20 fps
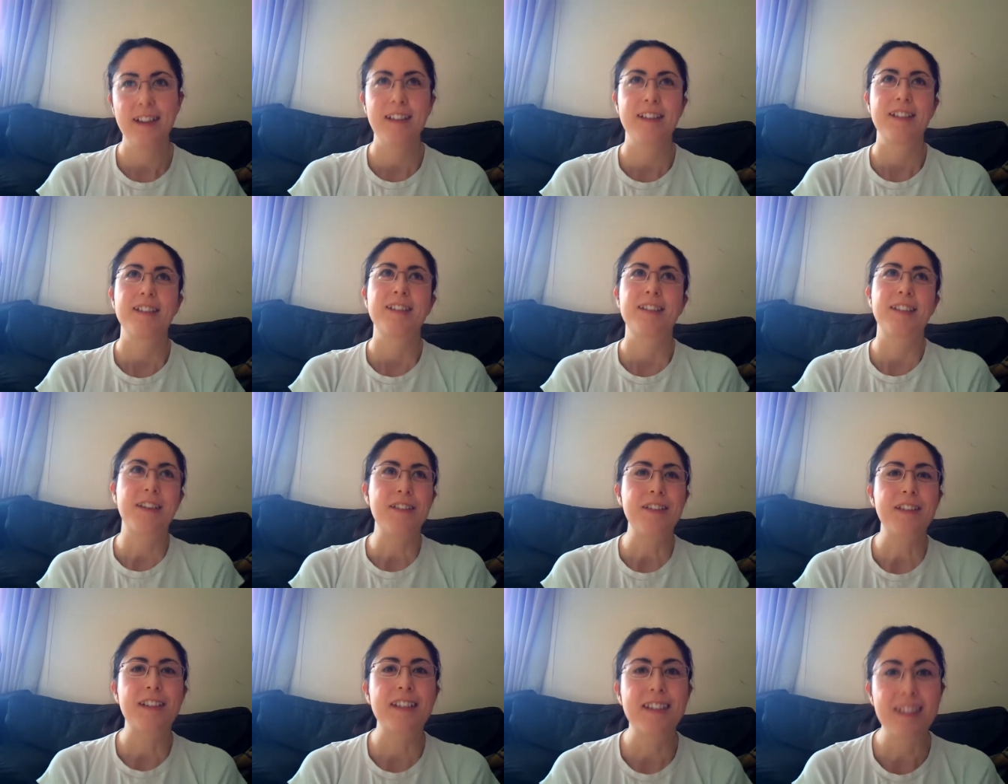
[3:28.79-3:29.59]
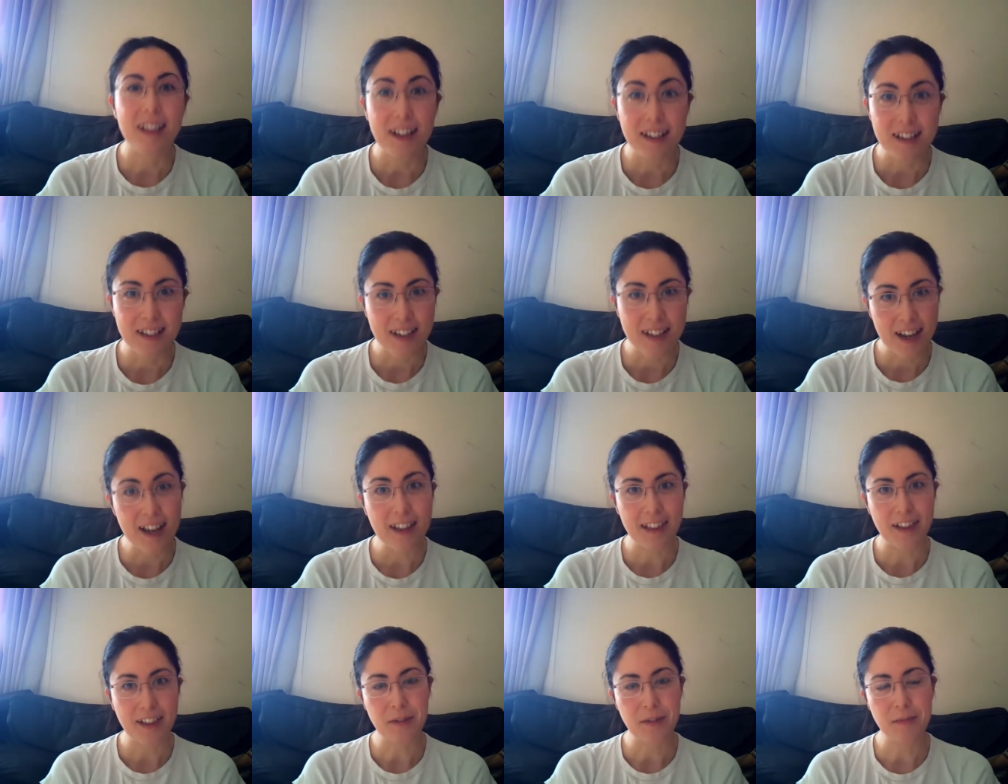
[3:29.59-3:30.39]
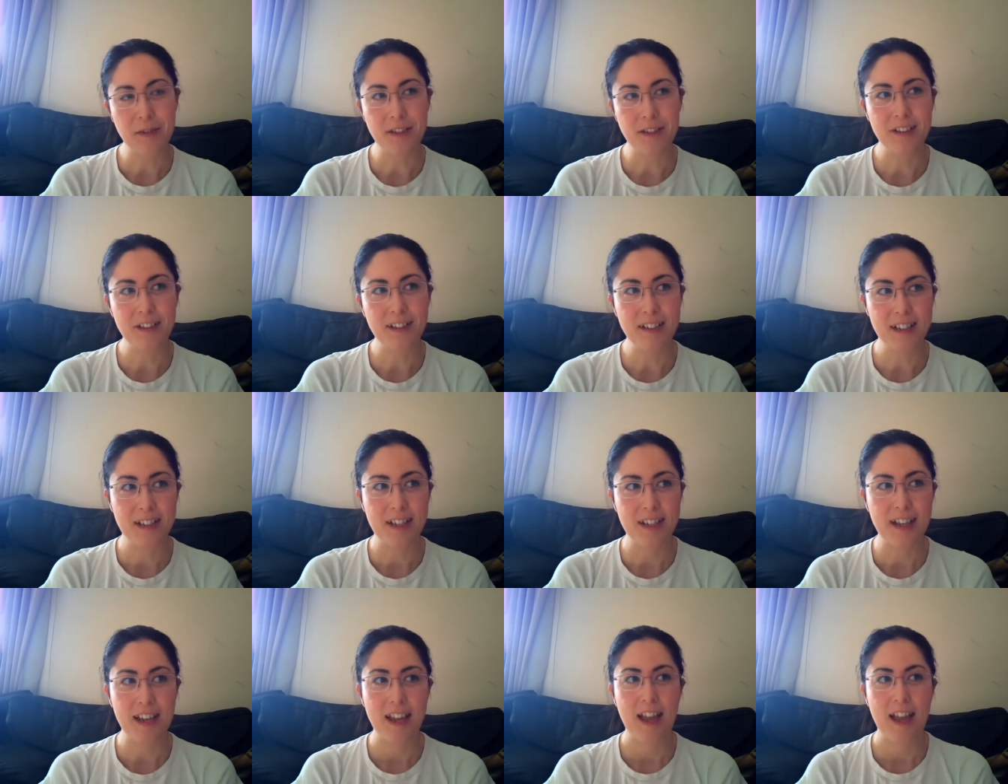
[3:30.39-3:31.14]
So you decide to take that opportunity,